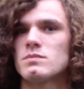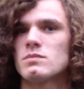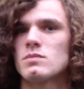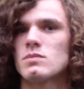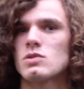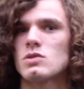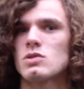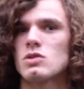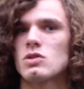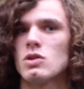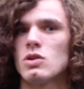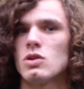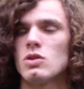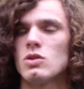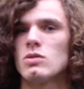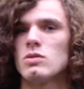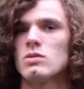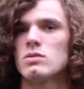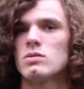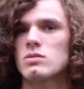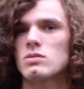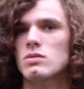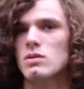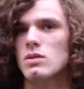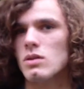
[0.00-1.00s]
So
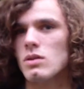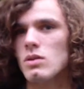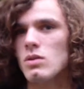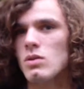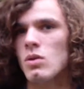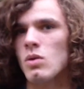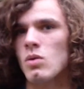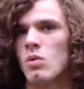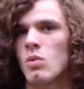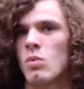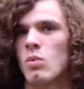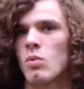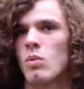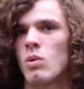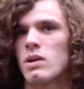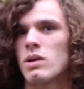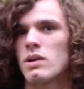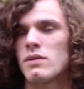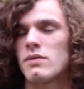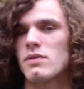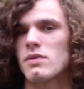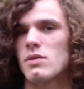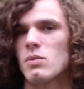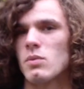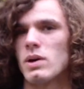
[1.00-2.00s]
one
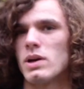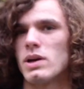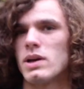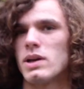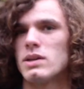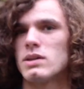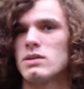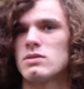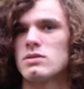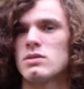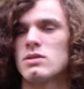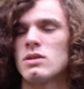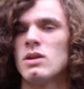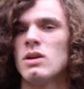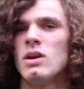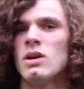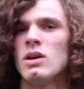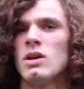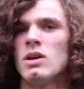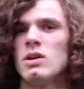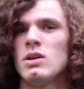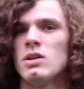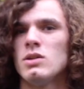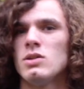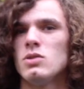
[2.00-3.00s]
of the ways
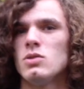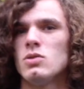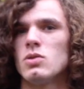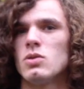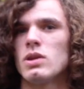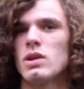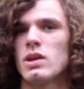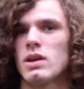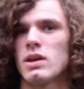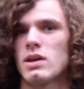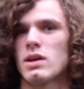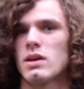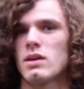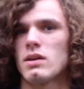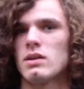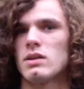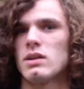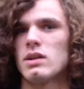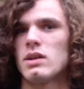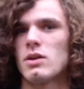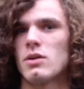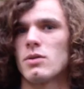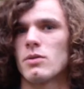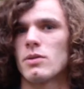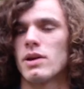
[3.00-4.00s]
you can
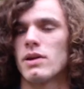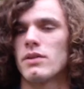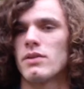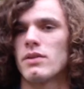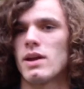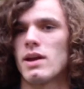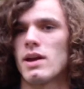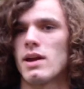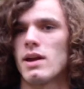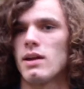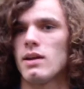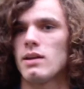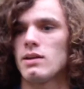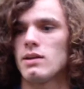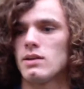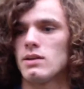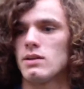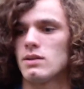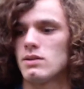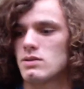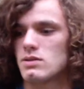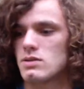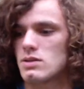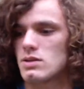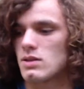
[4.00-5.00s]
get around that
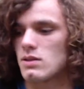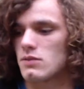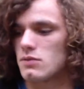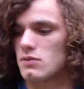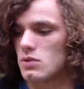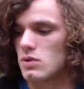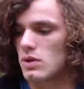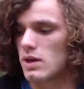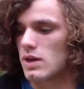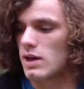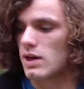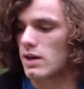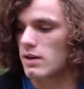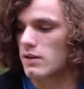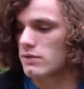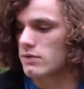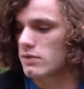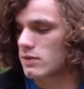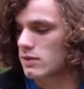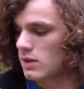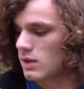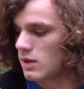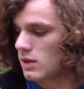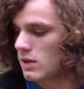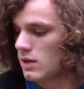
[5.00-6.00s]
is if you have
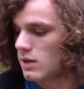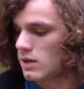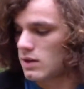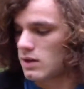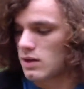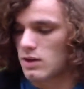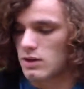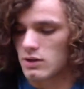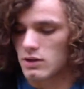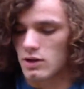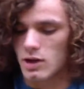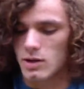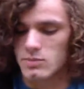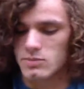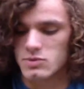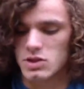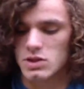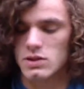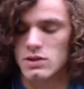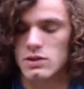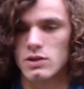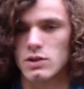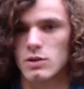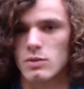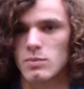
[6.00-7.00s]
an
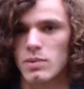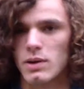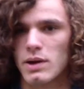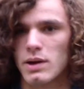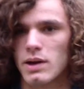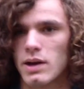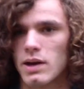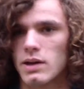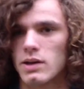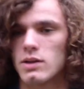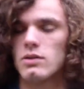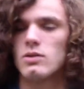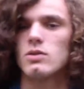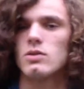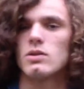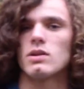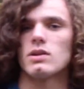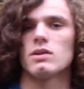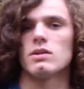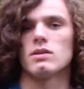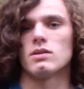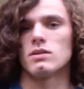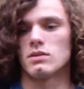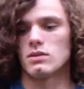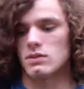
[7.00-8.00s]
object nearby, you
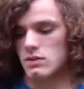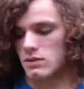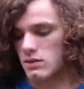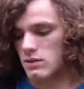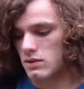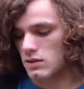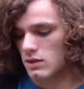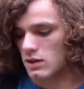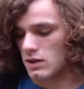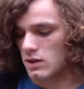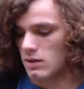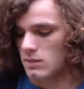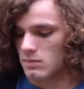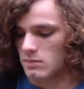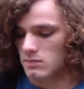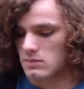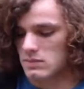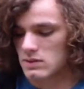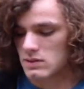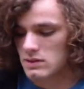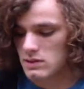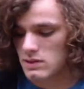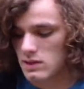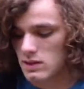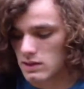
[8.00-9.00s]
can
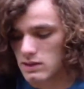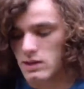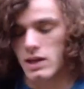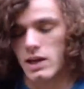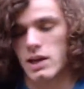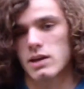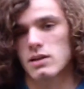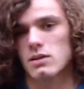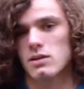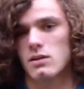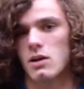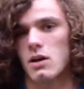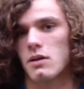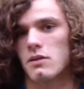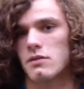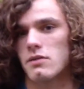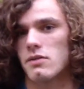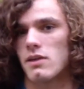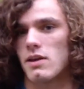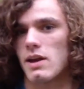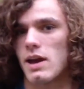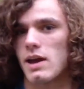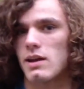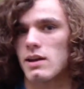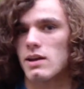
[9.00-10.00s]
tic-tac off of
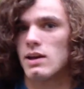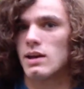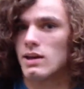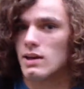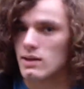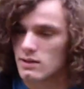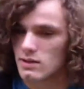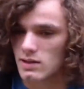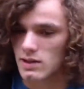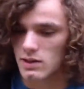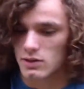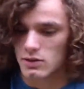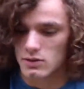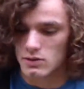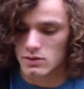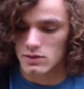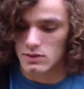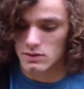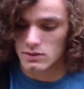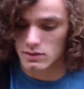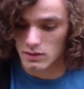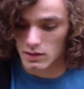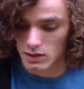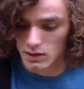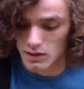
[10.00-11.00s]
that to get your
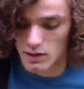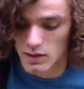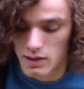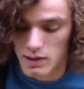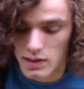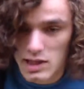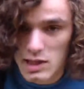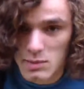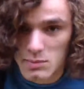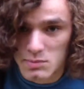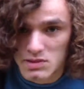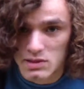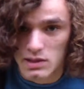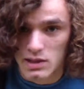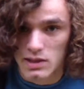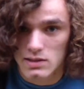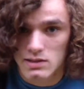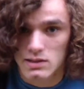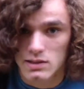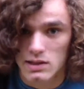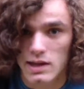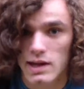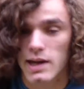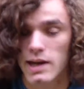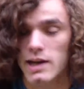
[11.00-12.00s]
hips
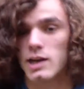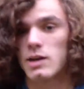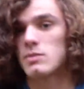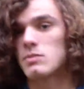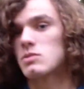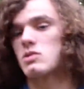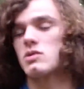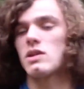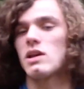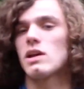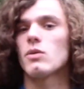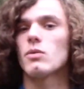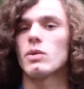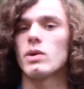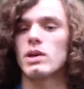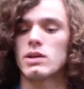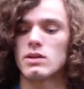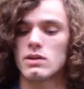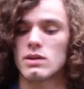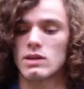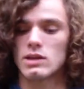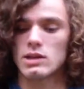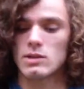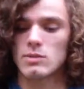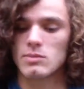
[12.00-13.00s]
nice and high up, so that way you
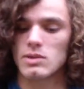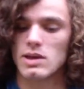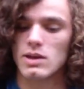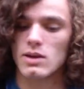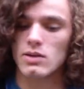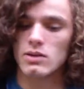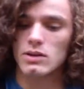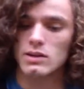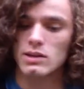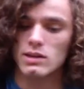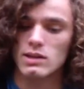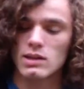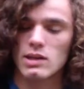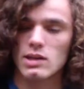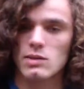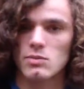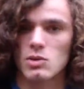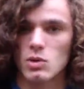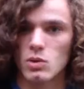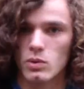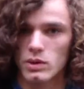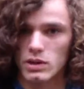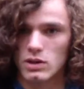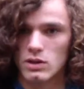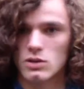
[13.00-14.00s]
can come down and keep
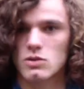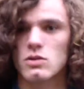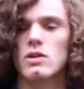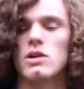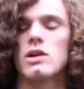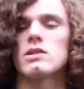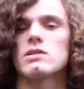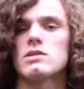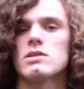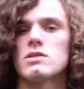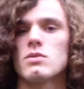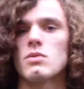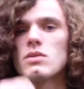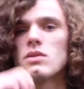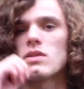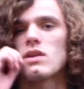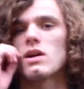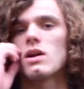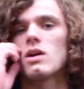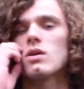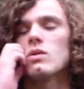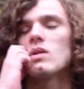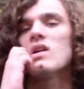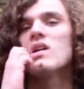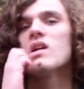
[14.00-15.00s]
going across it
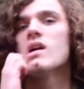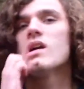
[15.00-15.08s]
without